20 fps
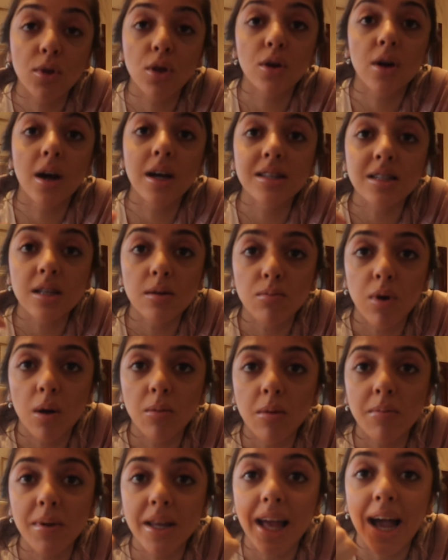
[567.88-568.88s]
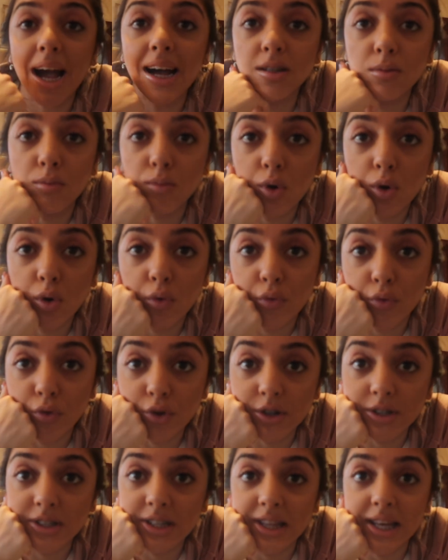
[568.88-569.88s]
You guys can probably add more
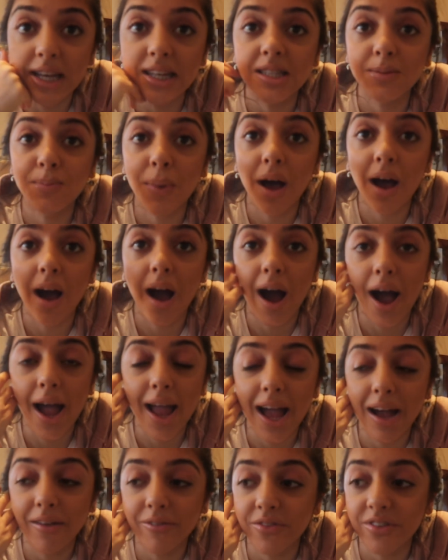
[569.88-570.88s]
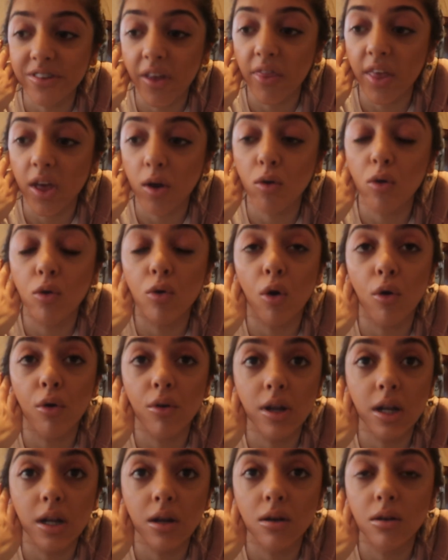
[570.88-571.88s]
fruit to this, but I have something called
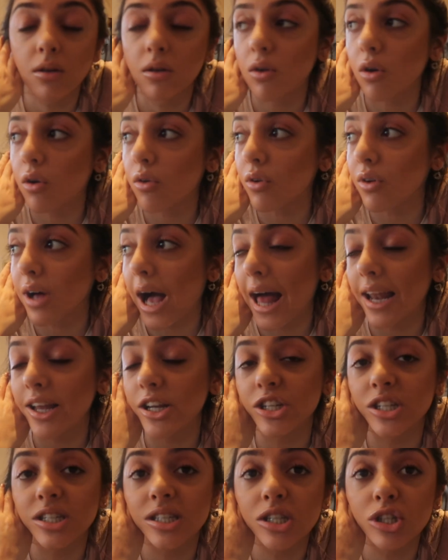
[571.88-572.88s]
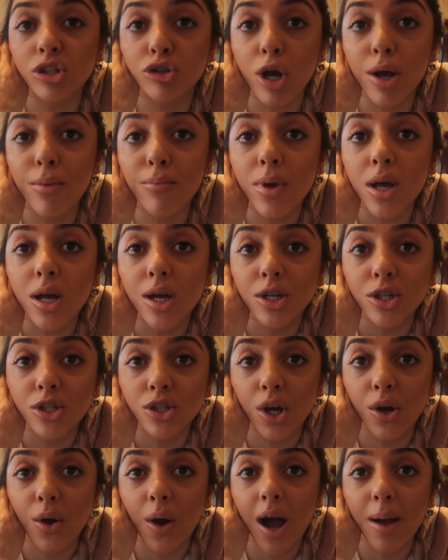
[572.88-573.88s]
oral allergy syndrome.
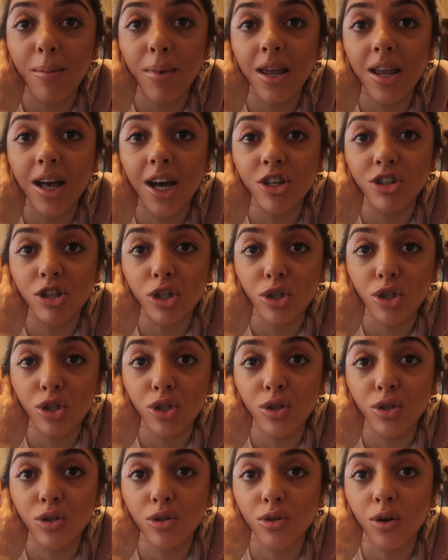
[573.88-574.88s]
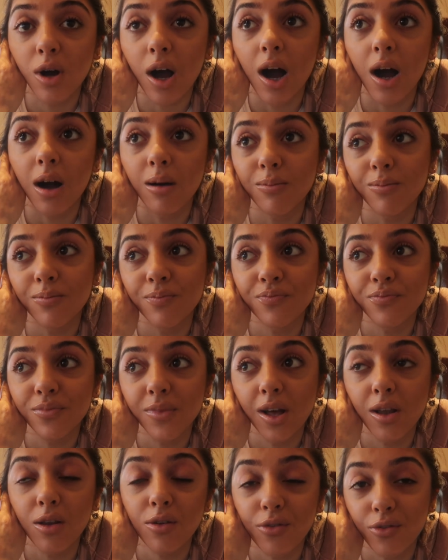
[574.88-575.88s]
So I'm allergic to a
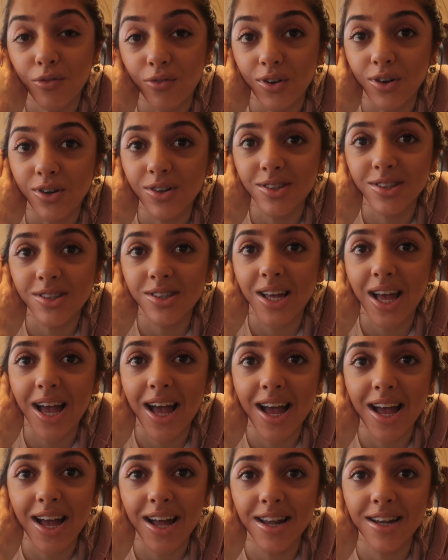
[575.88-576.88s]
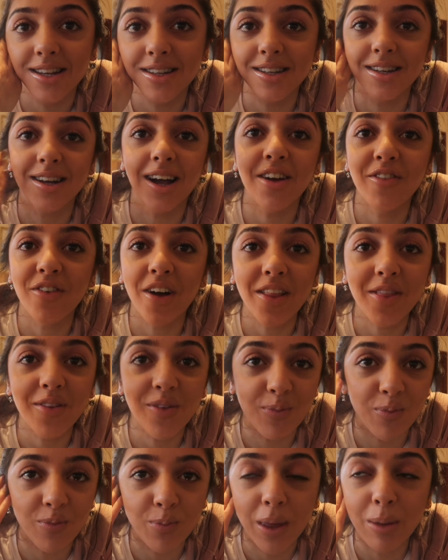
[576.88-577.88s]
lot of fruits, and I
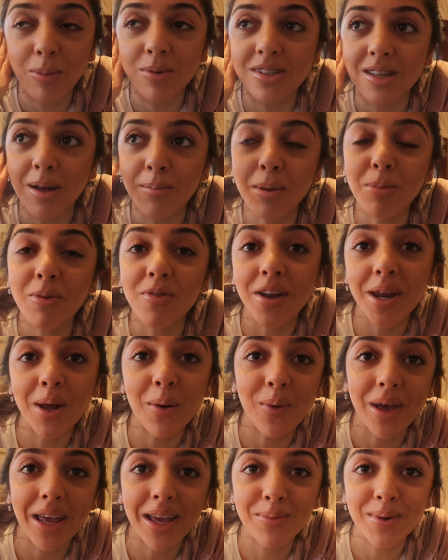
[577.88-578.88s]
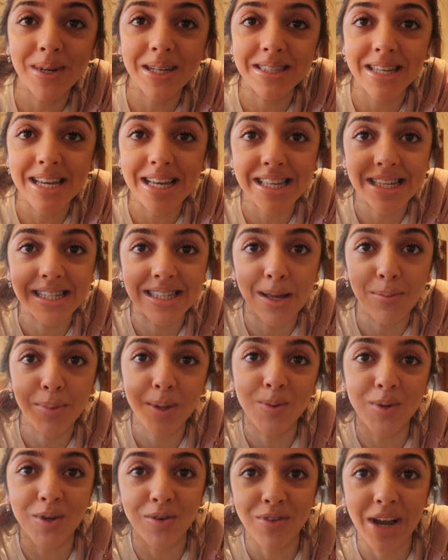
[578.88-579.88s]
find some people find it weird when I say this, some
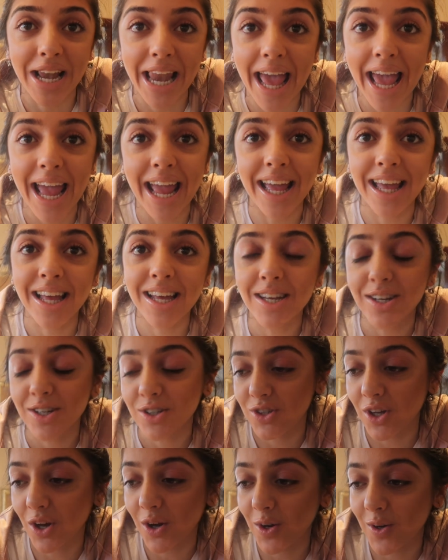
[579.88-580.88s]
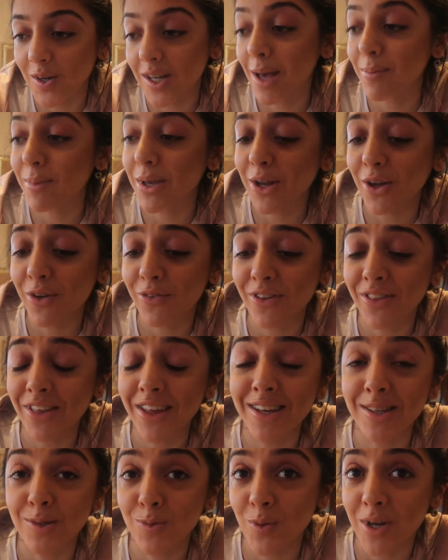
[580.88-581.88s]
people can relate. So let me know if you
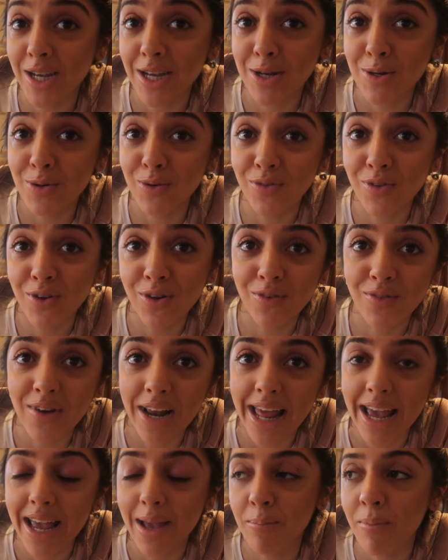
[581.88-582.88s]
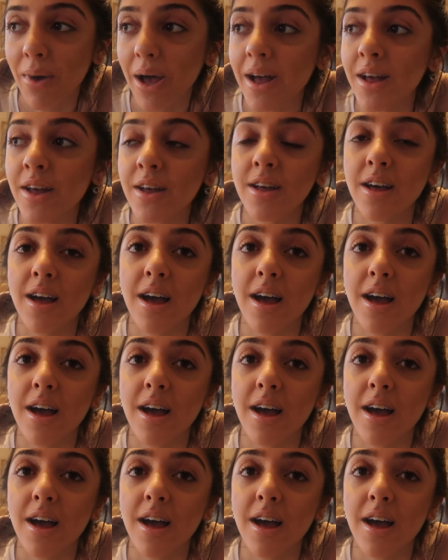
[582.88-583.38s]
think it's weird or if you can relate. But